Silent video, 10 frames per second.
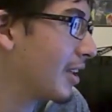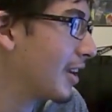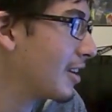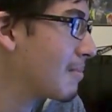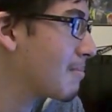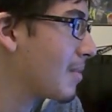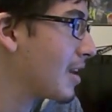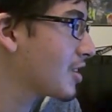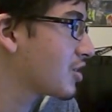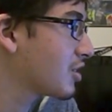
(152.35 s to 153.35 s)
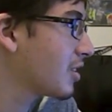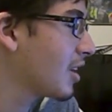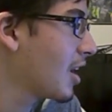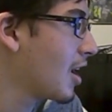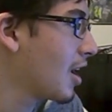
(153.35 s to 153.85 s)
The animation
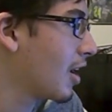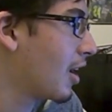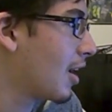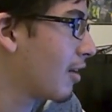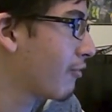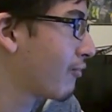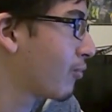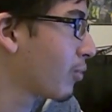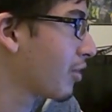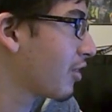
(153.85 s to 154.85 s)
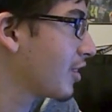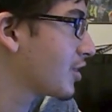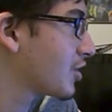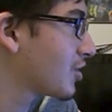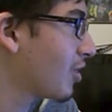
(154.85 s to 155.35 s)
for this
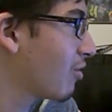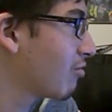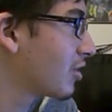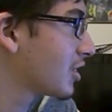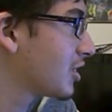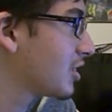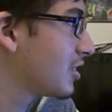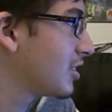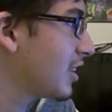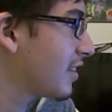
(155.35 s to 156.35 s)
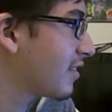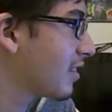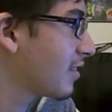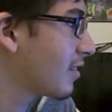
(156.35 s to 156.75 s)
show looks decent.